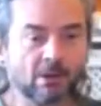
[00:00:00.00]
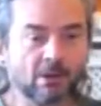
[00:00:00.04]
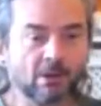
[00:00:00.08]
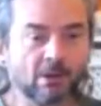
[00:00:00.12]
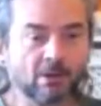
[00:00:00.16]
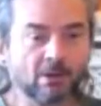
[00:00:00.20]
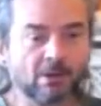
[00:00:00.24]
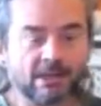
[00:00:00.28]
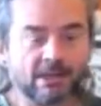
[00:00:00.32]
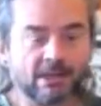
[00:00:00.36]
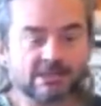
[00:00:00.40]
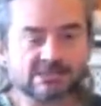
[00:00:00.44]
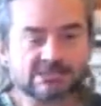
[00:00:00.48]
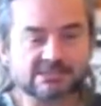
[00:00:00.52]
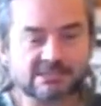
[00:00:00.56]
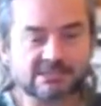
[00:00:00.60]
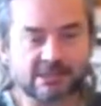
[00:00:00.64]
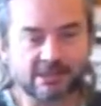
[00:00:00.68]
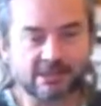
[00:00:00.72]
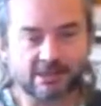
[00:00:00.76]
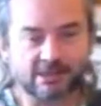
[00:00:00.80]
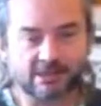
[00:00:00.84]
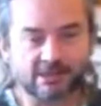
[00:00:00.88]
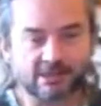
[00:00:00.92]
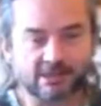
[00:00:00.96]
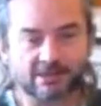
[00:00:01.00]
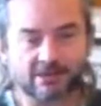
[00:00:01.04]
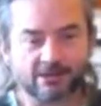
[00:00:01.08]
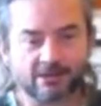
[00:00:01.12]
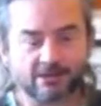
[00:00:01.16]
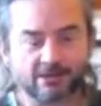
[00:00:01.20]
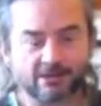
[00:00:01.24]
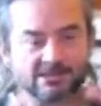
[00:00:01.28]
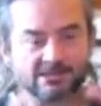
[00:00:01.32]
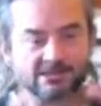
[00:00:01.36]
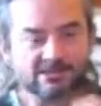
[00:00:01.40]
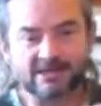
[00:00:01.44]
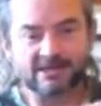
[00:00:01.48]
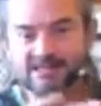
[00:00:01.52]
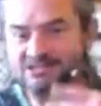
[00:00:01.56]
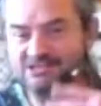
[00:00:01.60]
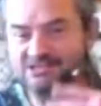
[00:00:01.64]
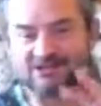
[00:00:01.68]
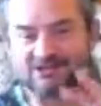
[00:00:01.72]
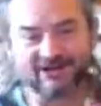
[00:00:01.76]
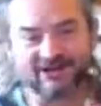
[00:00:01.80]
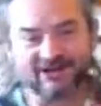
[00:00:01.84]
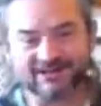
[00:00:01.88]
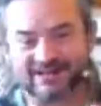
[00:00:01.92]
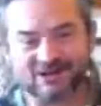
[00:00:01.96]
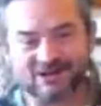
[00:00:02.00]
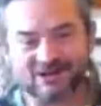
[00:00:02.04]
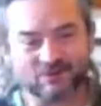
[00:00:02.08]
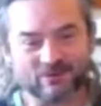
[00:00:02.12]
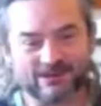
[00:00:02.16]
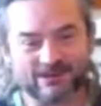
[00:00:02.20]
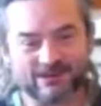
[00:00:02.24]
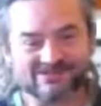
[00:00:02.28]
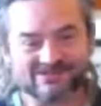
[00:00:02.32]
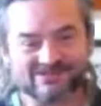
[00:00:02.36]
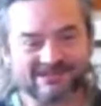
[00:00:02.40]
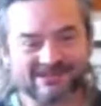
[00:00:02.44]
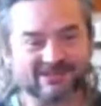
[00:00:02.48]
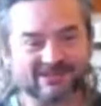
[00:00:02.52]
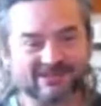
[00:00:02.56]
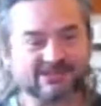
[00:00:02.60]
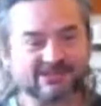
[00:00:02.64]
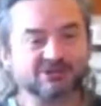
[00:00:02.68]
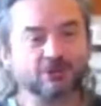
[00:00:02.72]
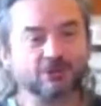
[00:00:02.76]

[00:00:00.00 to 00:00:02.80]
It's uh, it's an inside-out way of seeing things.